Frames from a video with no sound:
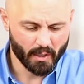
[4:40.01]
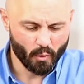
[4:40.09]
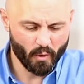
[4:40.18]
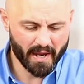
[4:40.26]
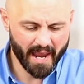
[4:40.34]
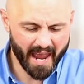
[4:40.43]

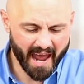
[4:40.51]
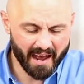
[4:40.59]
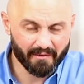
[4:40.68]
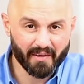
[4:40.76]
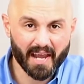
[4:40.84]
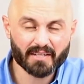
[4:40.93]
We
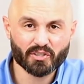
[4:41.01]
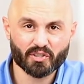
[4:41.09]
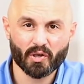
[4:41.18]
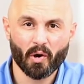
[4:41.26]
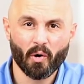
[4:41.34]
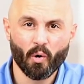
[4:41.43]
have a
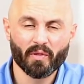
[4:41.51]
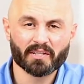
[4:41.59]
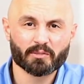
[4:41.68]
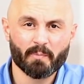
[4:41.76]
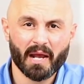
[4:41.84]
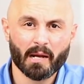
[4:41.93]
soul
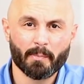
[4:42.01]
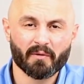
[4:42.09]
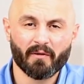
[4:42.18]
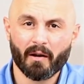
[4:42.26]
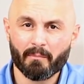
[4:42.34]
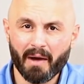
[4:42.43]
that's made up
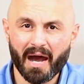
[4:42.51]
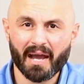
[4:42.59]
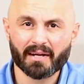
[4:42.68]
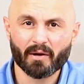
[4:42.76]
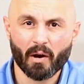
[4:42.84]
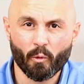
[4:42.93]
of our
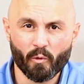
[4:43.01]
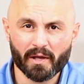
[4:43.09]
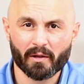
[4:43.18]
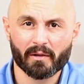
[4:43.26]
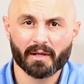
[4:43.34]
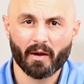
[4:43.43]
mind, our
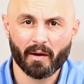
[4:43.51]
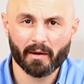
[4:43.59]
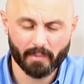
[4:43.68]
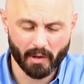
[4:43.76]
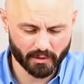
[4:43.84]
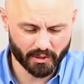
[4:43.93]
will, and our
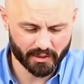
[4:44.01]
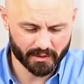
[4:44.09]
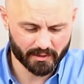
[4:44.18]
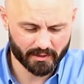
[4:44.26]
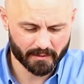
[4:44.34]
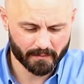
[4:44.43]

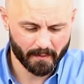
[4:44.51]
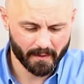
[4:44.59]
emotions.